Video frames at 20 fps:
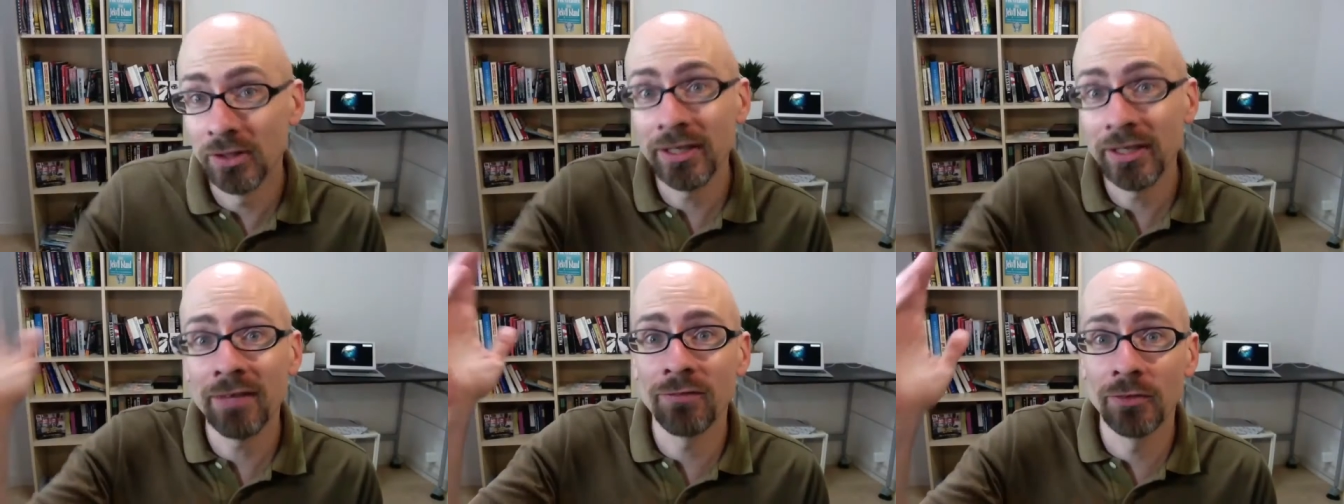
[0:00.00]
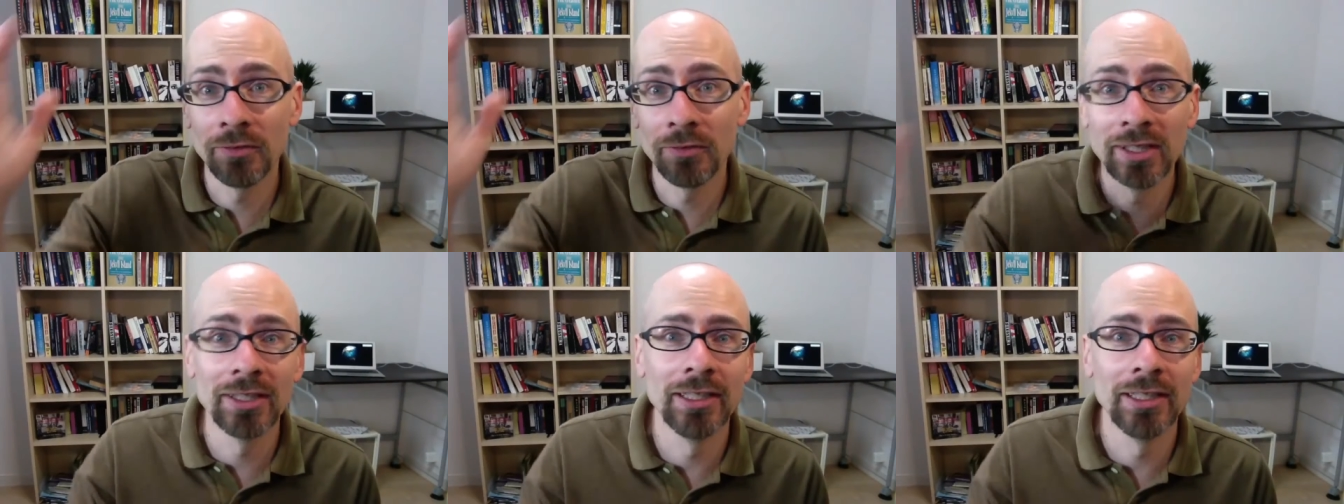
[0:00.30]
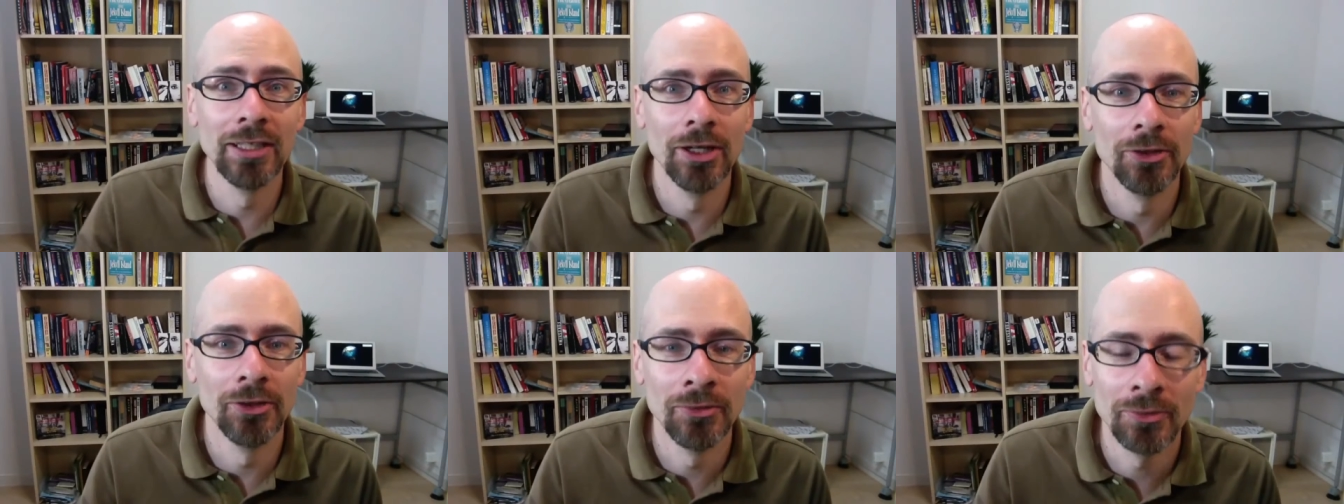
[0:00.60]
we'll never
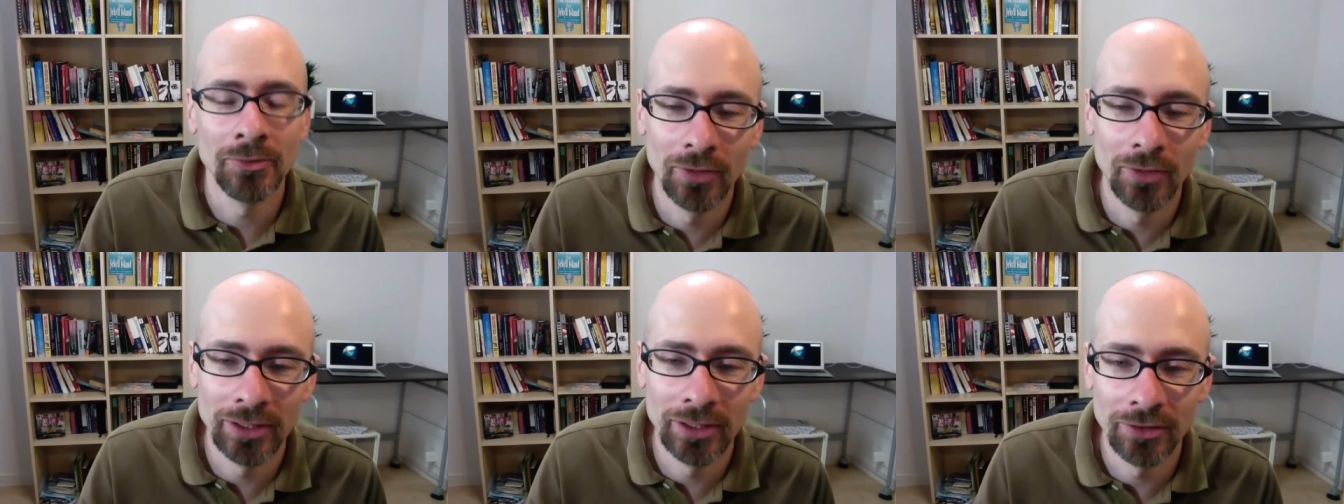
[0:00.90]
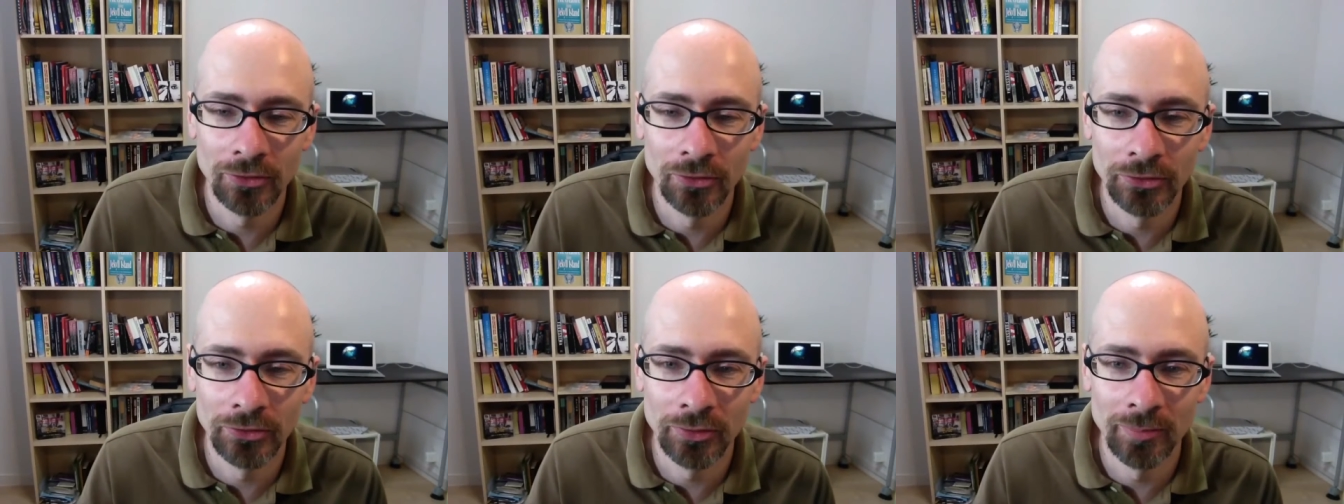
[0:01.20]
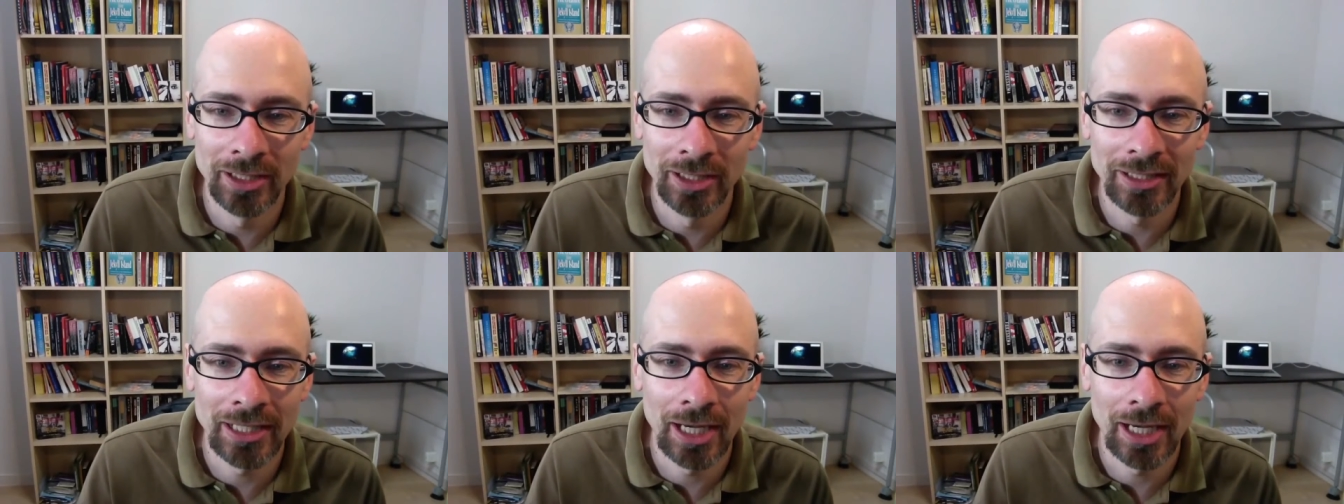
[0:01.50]
really know what
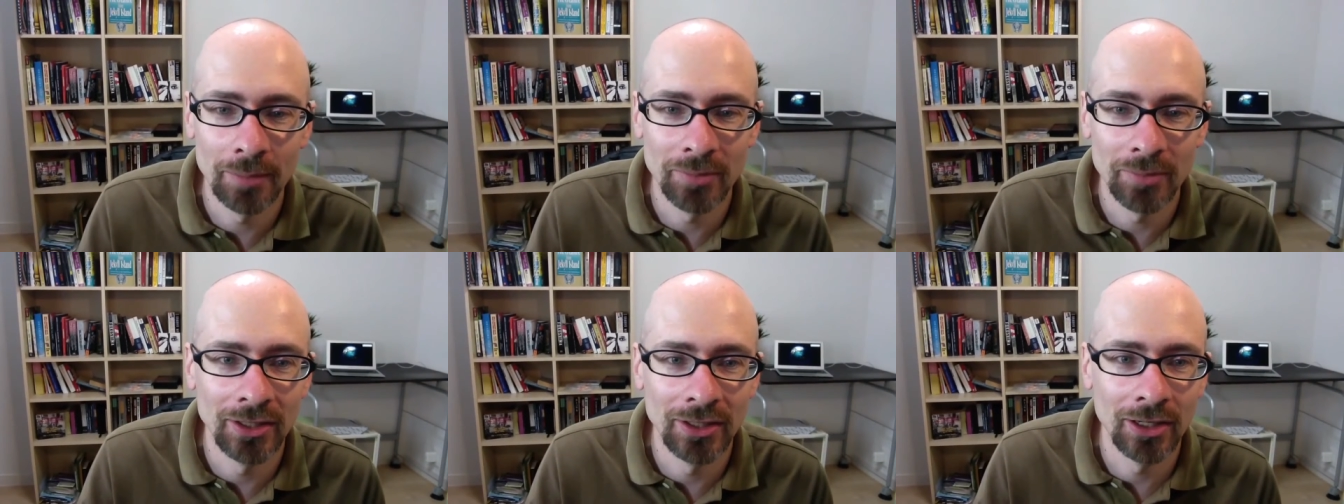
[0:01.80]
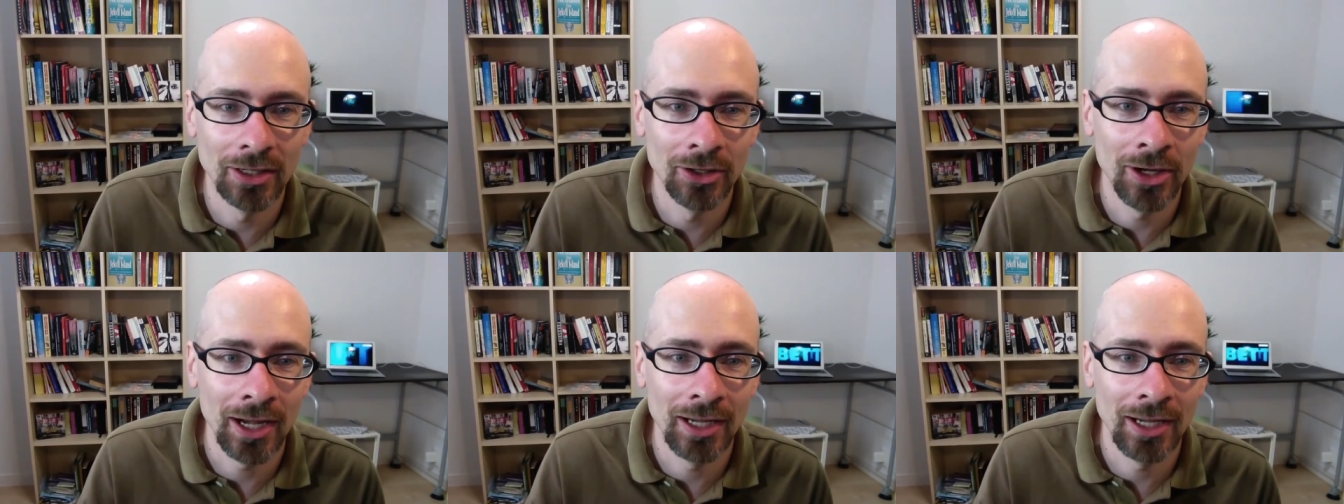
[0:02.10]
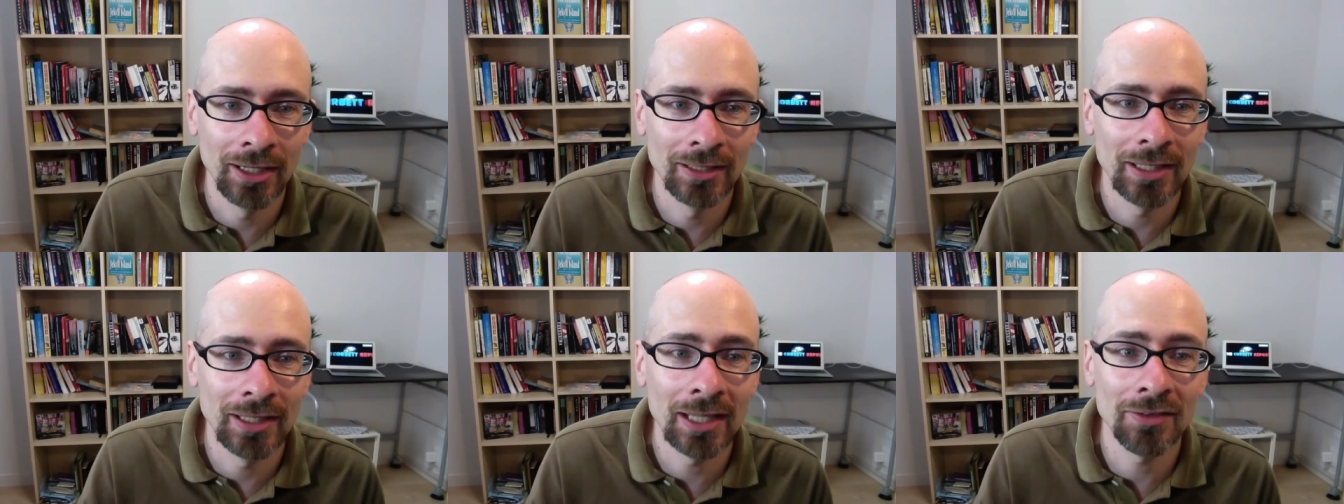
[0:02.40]
ultimately happened there,
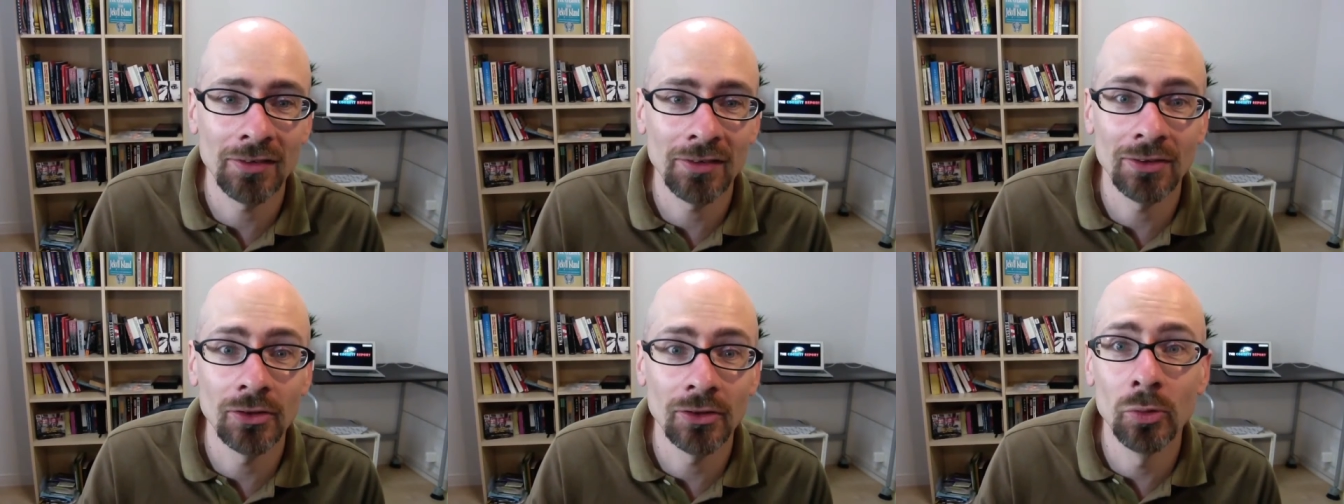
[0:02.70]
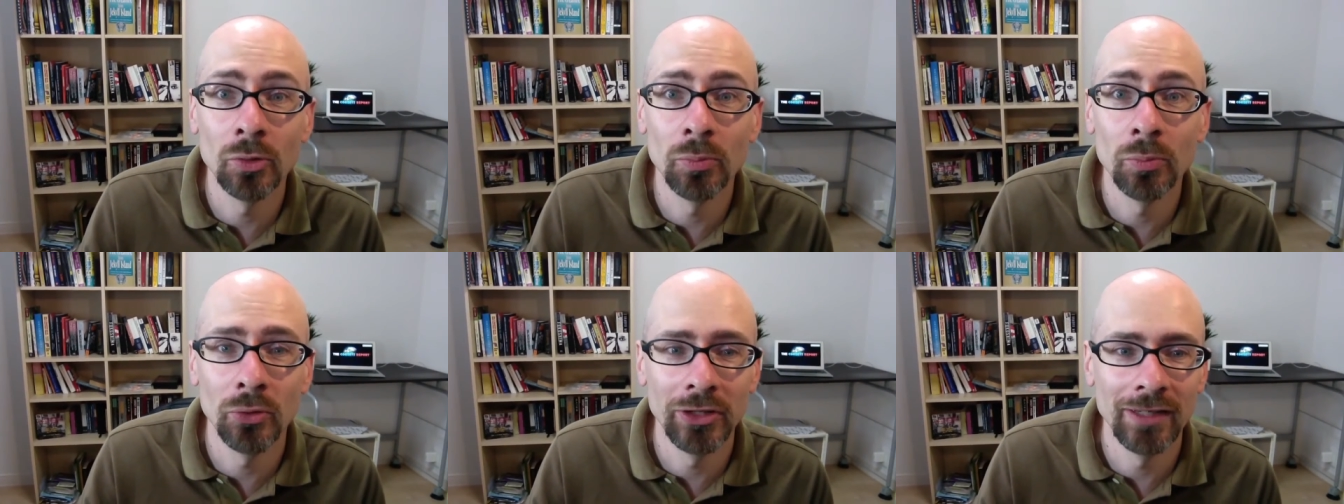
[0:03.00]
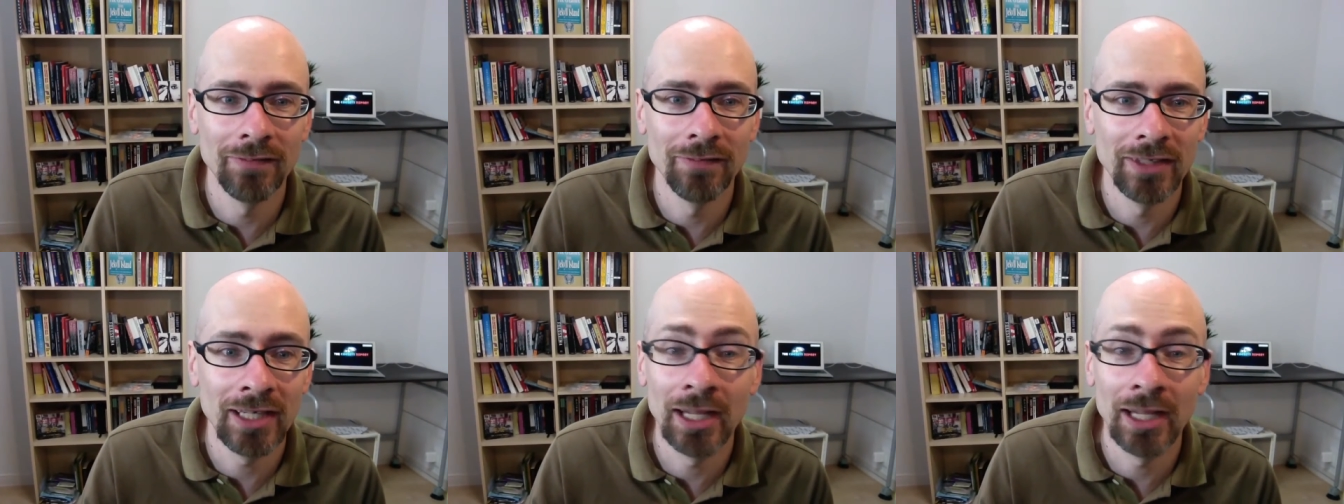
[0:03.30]
and that's the whole
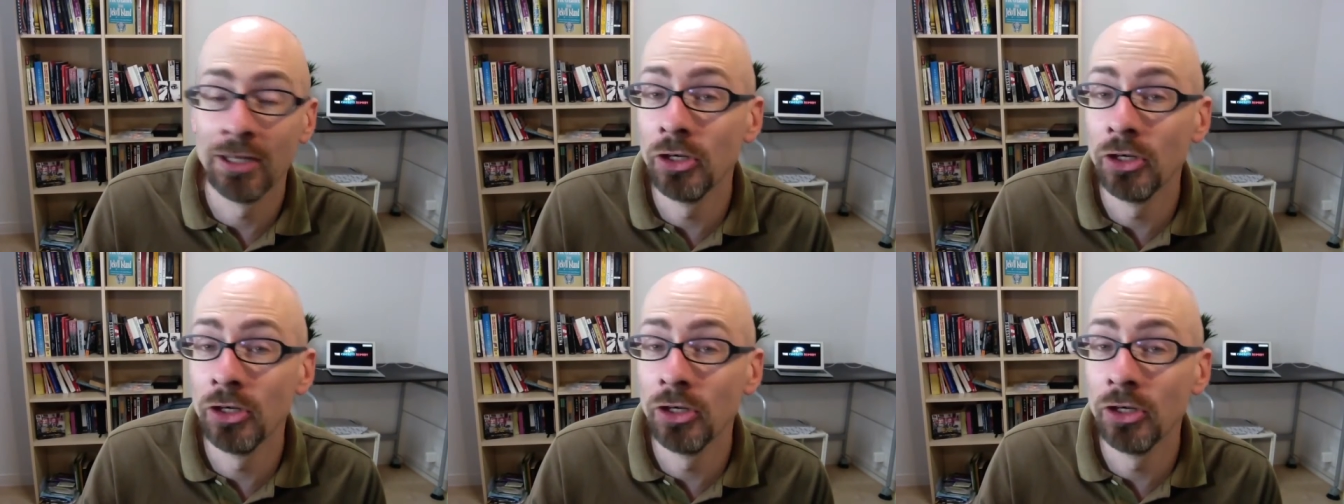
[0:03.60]
point of it.